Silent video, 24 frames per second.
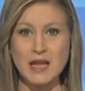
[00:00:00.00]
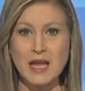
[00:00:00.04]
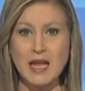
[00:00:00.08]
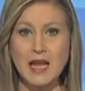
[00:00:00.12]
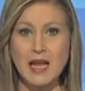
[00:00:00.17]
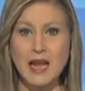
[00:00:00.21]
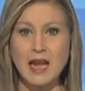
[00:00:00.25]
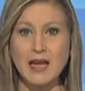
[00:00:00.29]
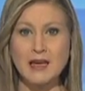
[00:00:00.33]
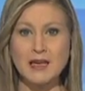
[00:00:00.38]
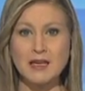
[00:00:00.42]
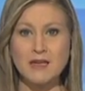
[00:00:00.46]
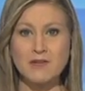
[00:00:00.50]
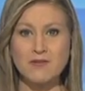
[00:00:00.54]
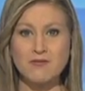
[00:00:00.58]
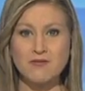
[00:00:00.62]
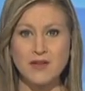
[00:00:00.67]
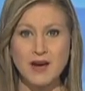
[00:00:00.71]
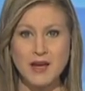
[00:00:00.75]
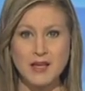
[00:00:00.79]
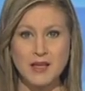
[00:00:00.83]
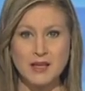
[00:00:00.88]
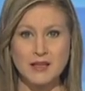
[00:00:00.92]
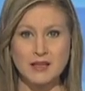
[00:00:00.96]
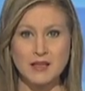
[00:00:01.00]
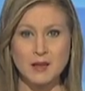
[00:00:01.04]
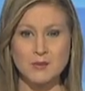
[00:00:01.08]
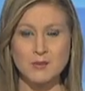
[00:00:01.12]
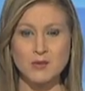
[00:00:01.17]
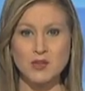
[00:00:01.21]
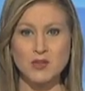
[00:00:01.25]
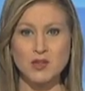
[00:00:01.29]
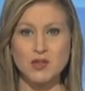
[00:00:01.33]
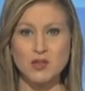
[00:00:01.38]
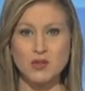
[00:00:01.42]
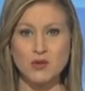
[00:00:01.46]
and inviting them
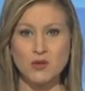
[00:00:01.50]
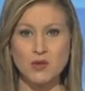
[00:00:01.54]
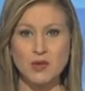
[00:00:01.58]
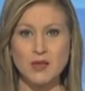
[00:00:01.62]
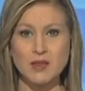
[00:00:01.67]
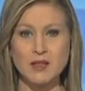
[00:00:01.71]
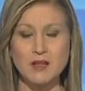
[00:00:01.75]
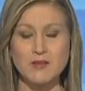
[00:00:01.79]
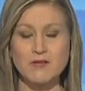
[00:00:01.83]
to join the